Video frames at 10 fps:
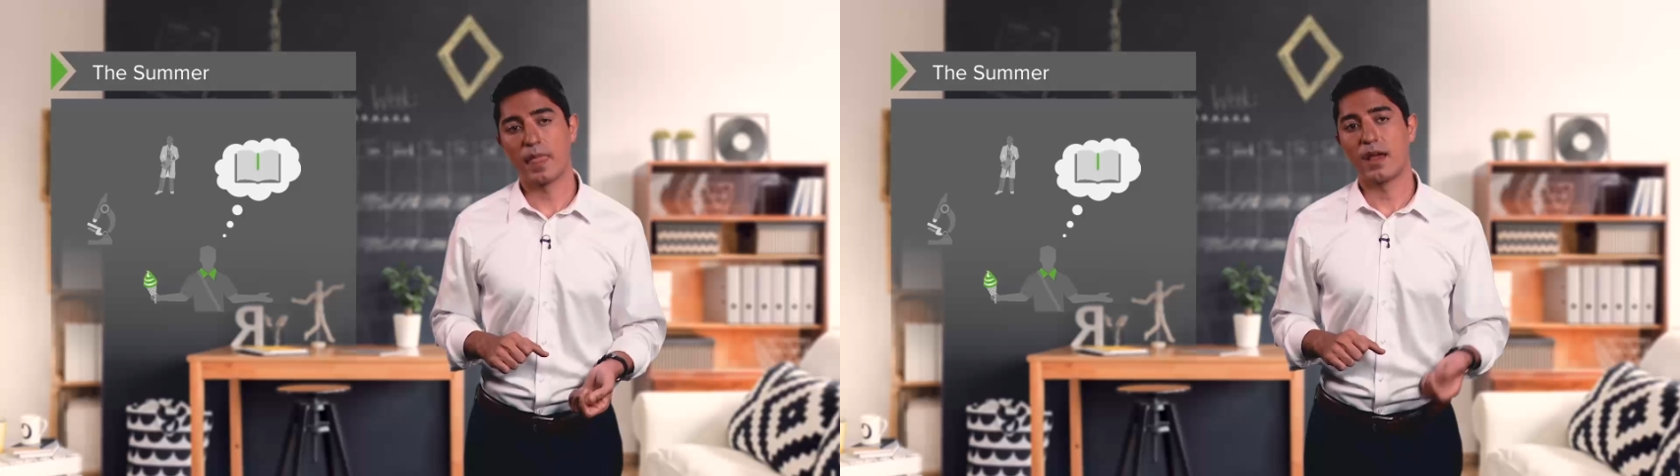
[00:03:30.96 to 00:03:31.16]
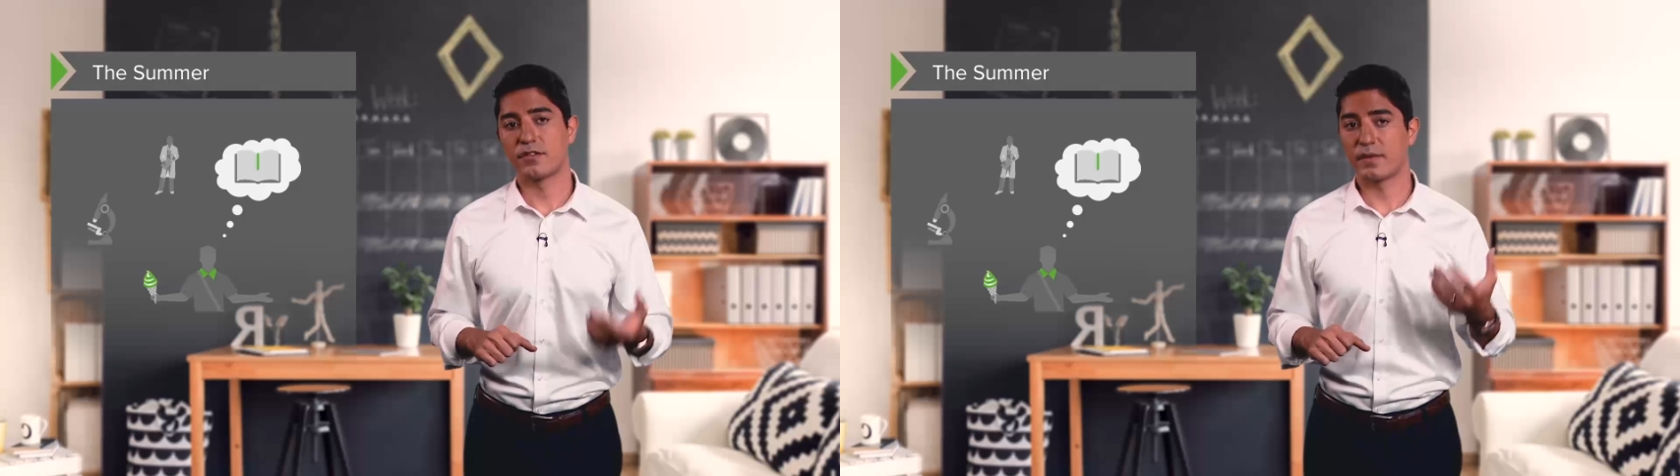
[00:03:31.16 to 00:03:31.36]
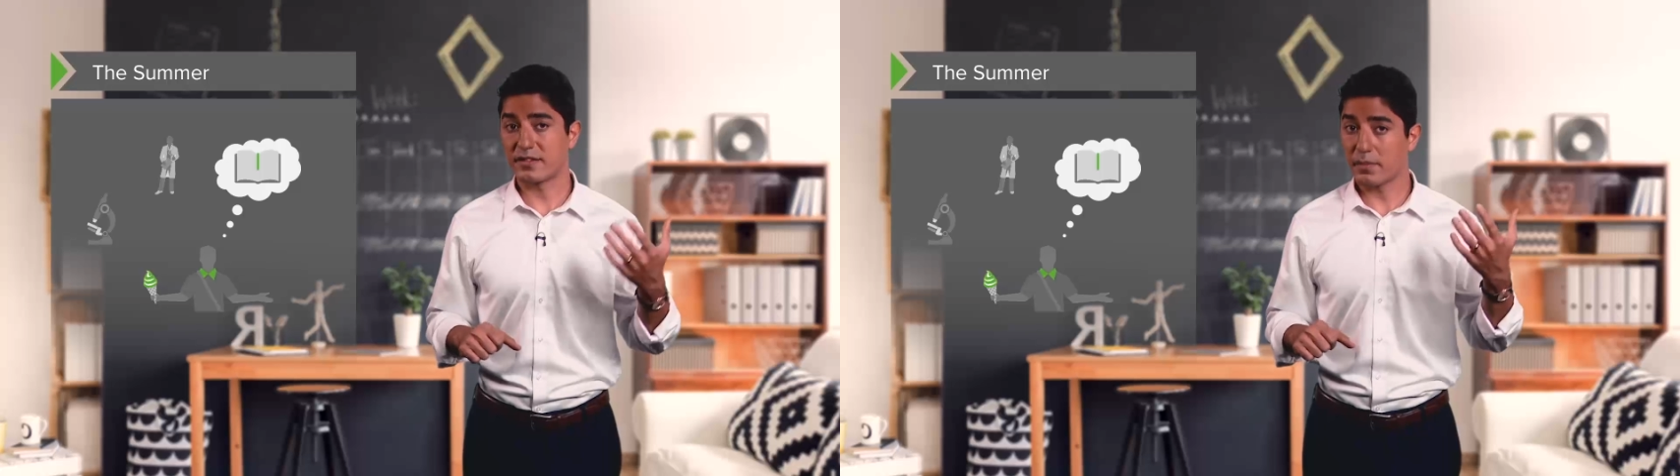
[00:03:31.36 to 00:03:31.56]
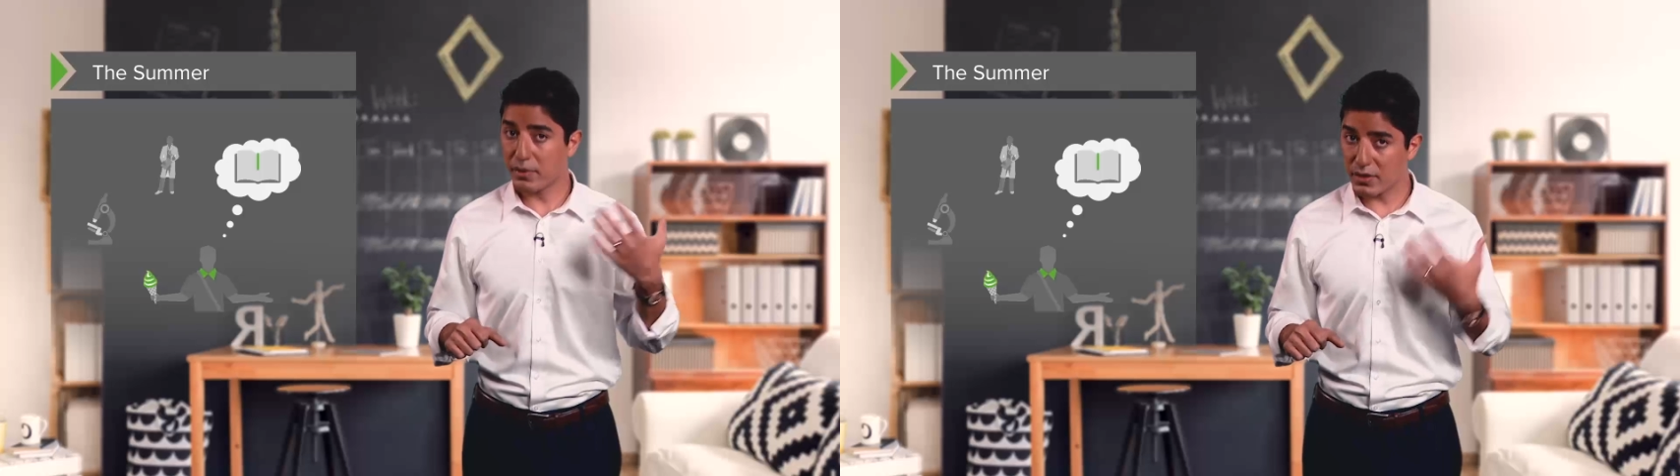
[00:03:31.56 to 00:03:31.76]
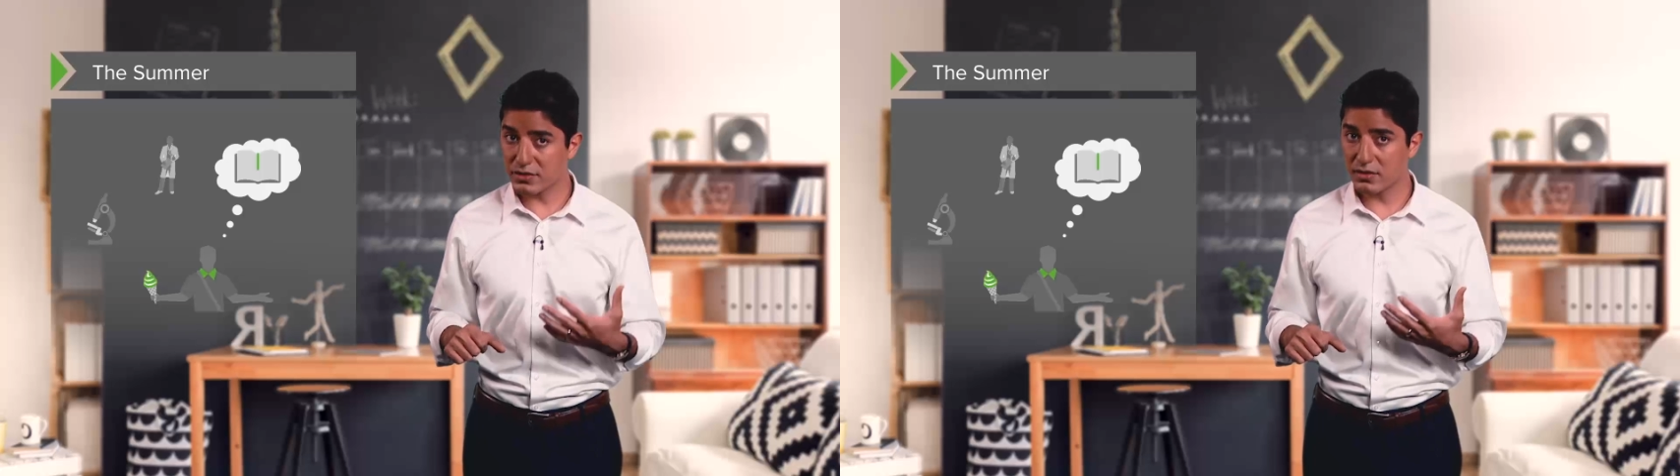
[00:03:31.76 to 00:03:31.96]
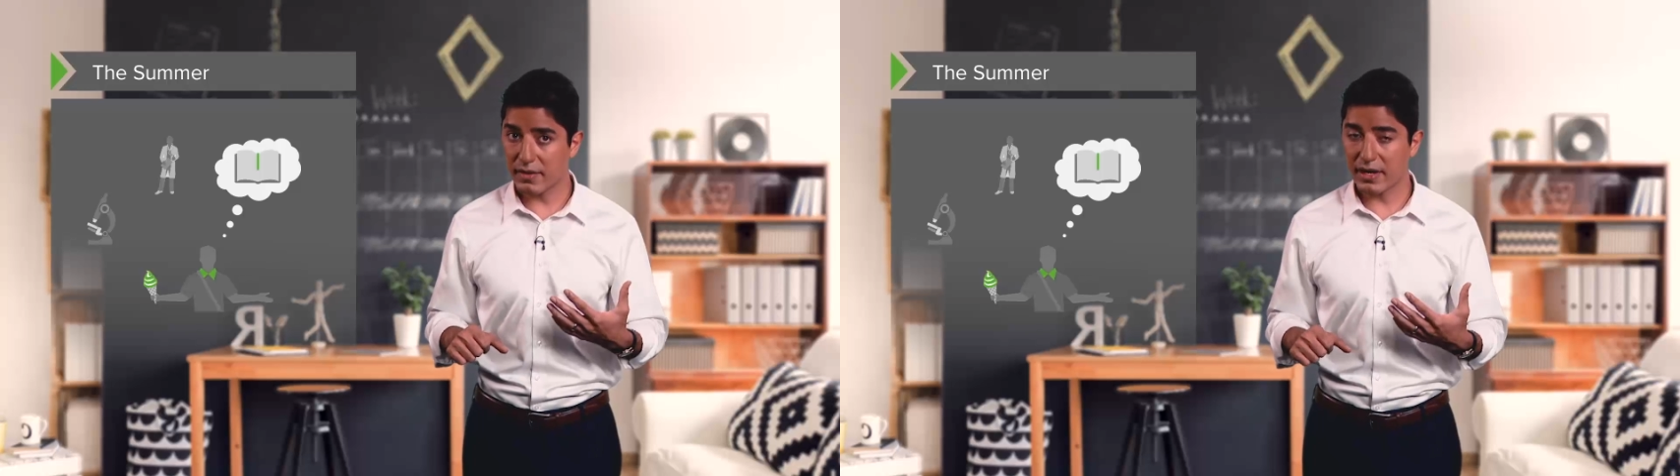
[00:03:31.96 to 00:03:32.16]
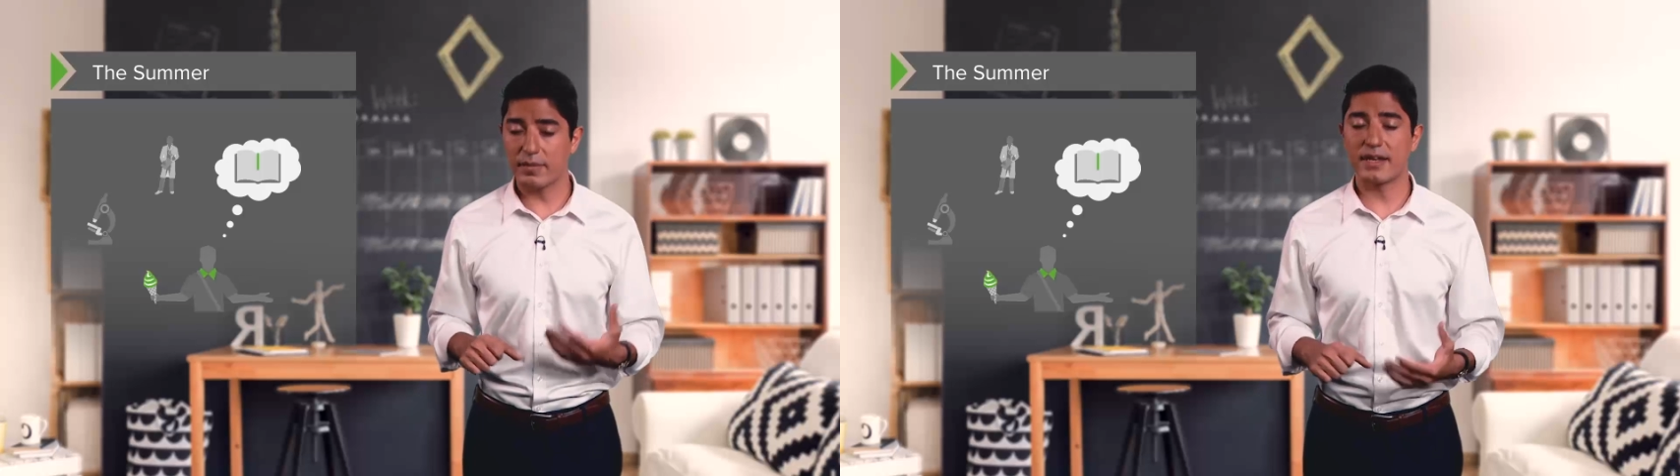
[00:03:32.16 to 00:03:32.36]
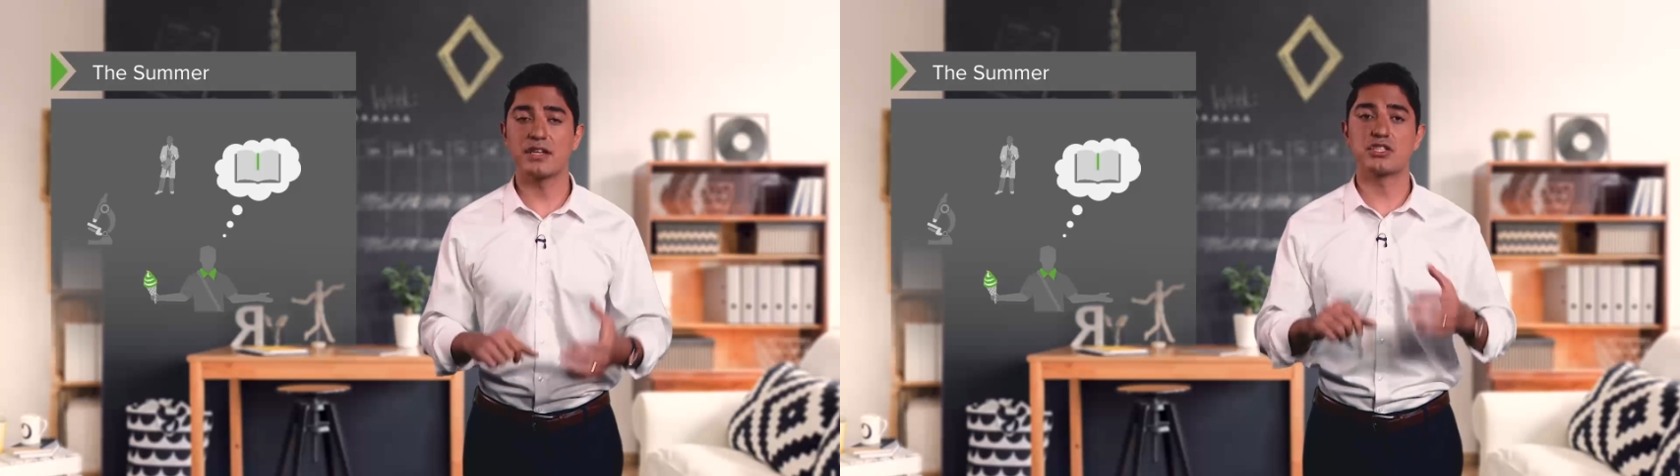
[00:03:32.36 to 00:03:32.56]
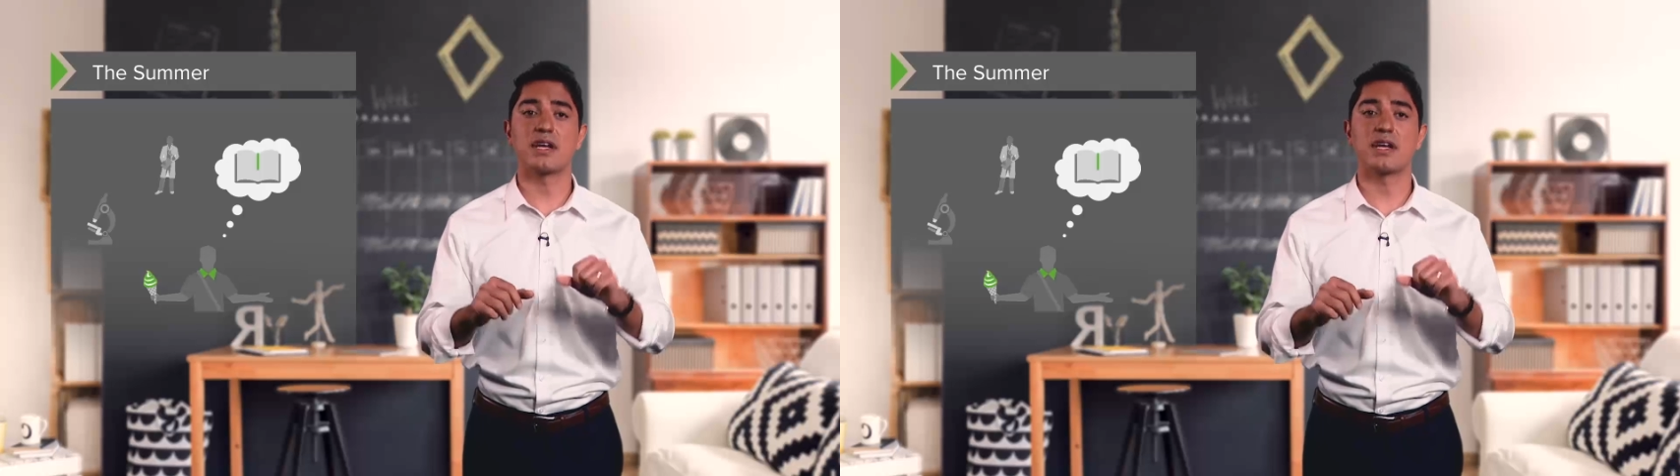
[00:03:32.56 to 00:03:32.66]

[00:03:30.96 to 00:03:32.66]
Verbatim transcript: So that's a personal recommendation.